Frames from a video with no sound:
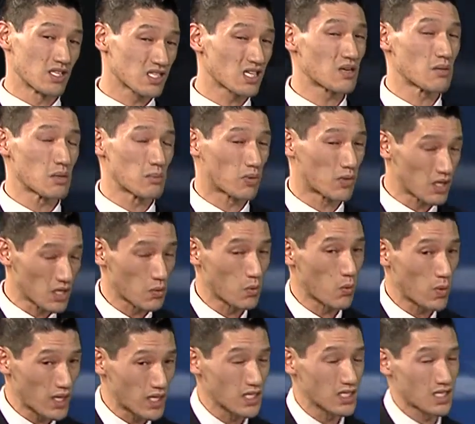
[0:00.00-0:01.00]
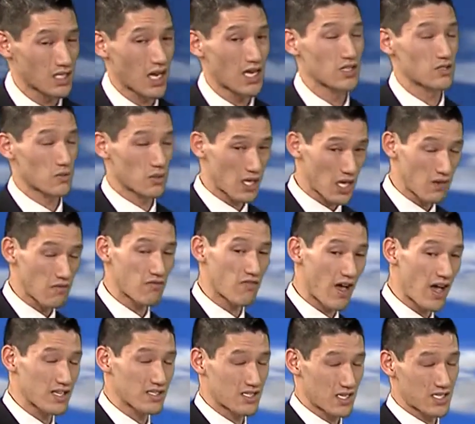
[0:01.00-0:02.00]
It's going to be pretty windy tonight, so again,
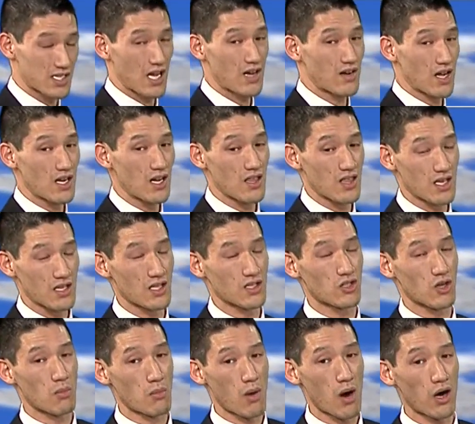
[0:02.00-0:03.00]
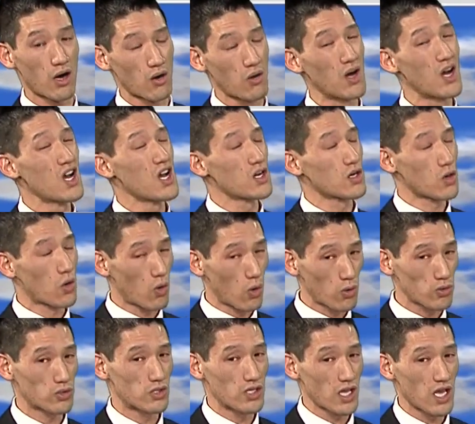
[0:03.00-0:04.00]
fastening down anything. Then tomorrow,
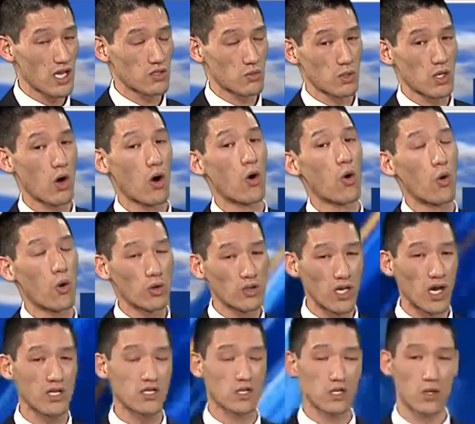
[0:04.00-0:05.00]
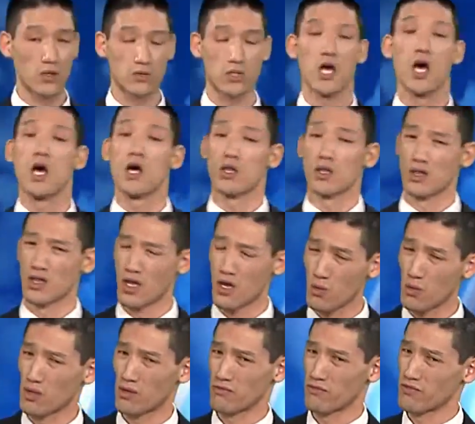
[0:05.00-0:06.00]
colder day as we hold on to those
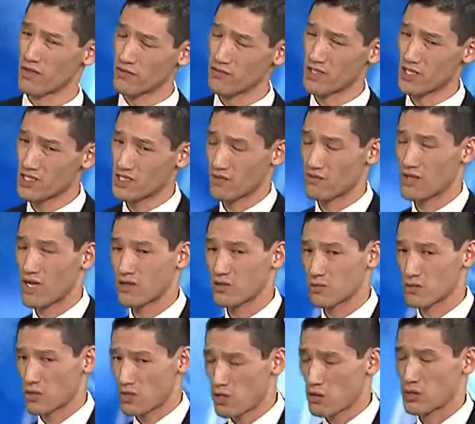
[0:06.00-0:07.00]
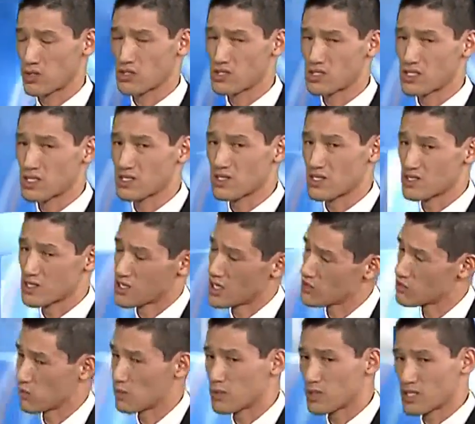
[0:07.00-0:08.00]
lower 50s, if not those lower 60s, and
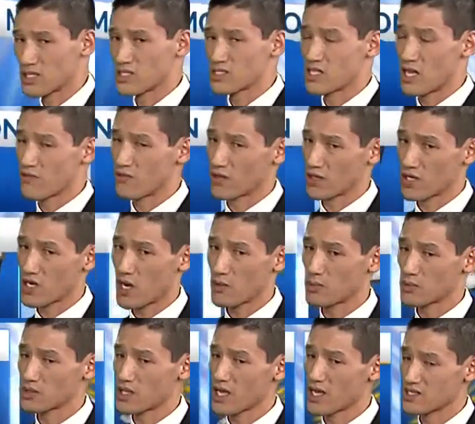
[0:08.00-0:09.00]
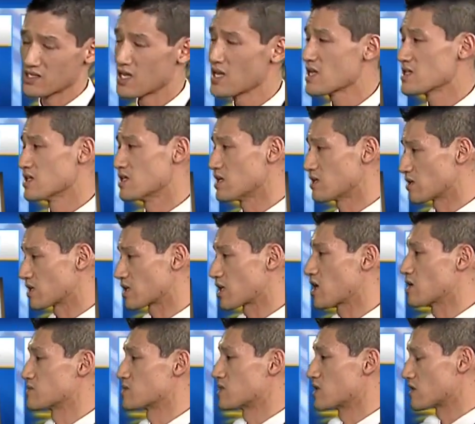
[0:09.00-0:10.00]
that's where we're going to stay for a couple days. Then here it
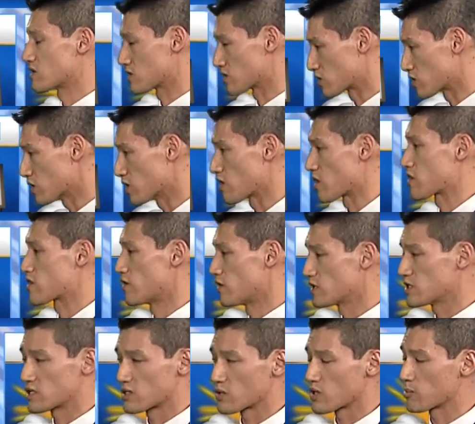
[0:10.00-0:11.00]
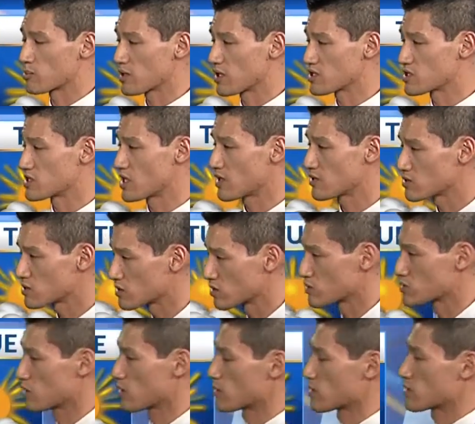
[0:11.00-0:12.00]
comes, another good 30 degree plunge down into
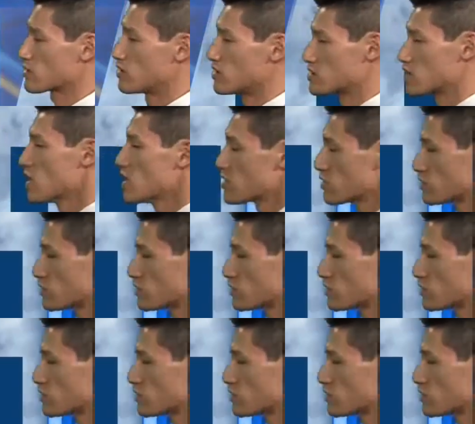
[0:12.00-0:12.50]
those lower 30s.